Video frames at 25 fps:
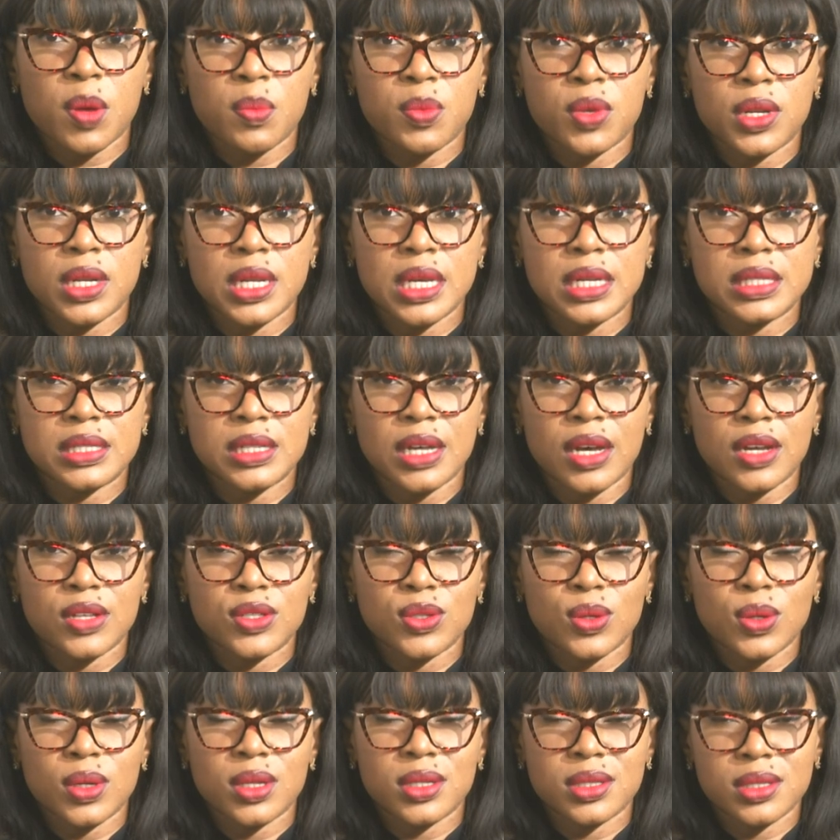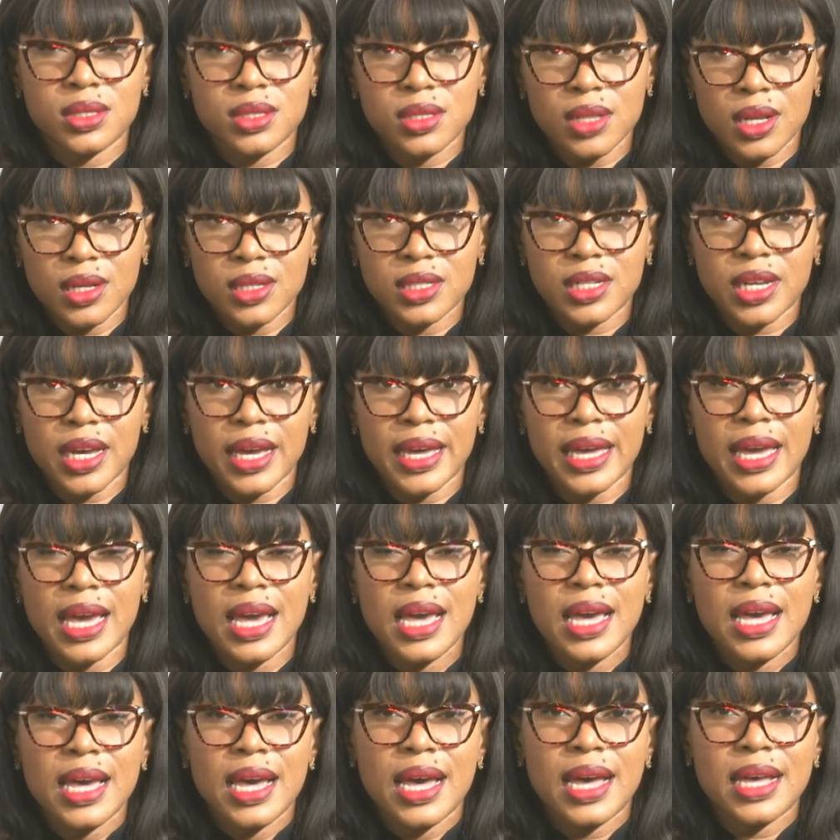League title on Sunday
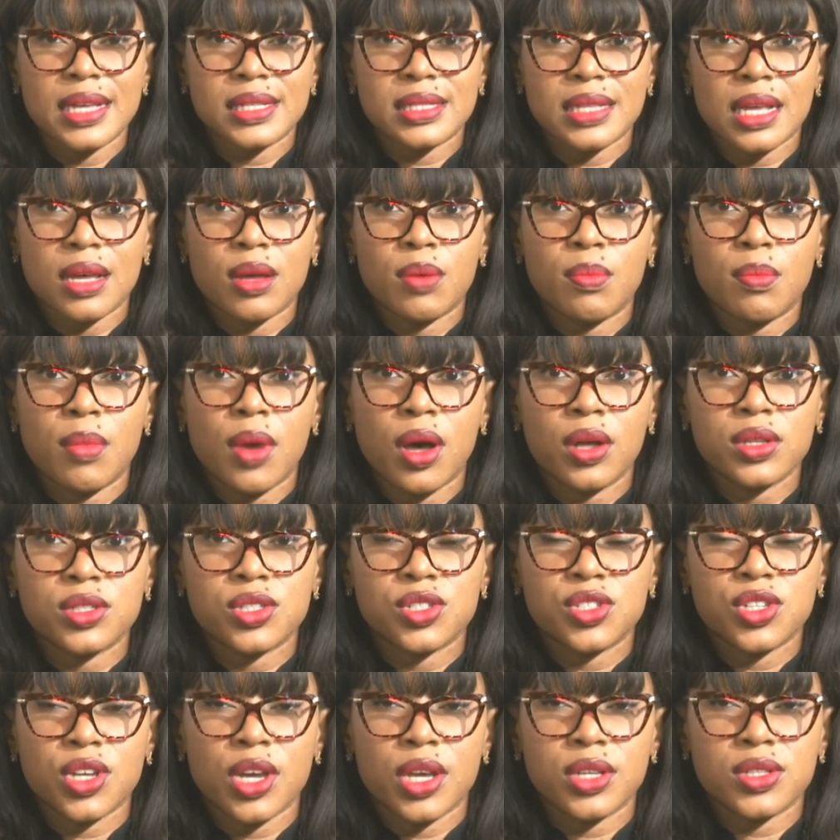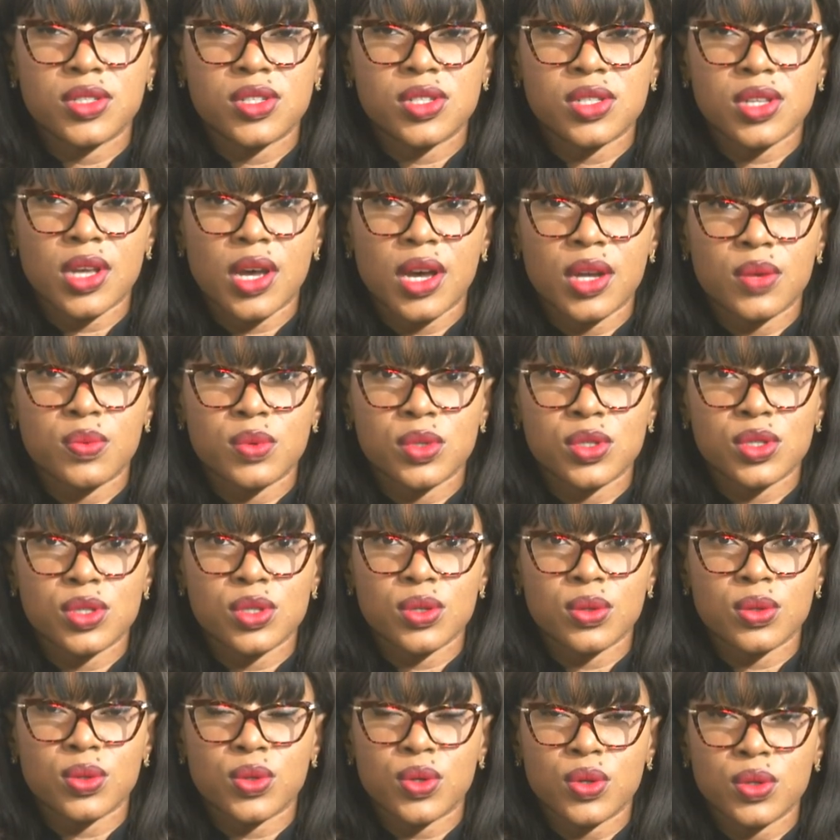as a March change side was
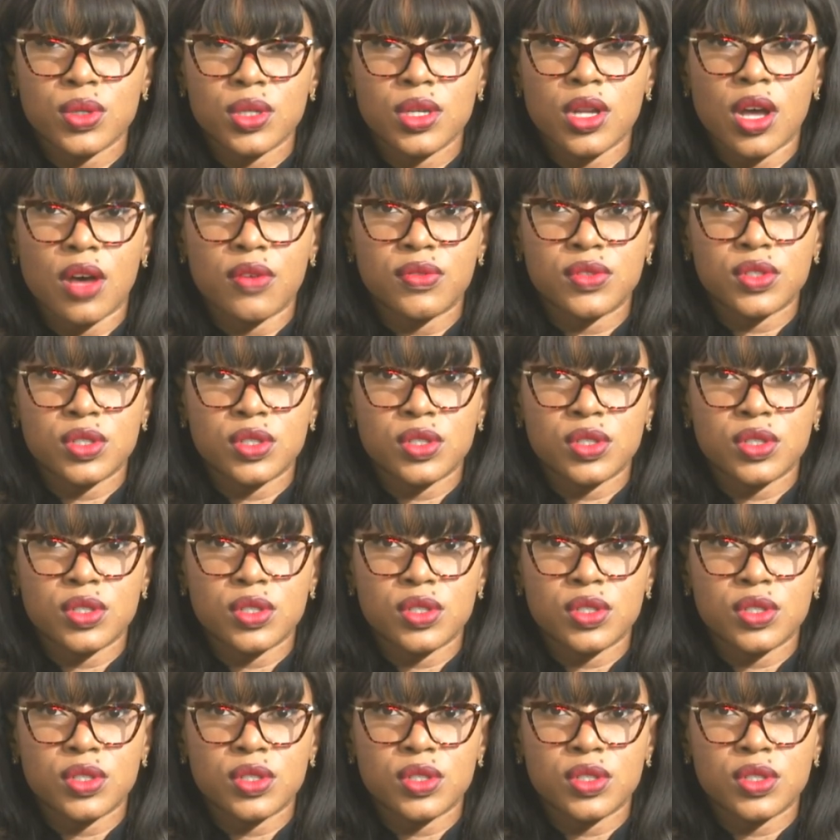still good enough to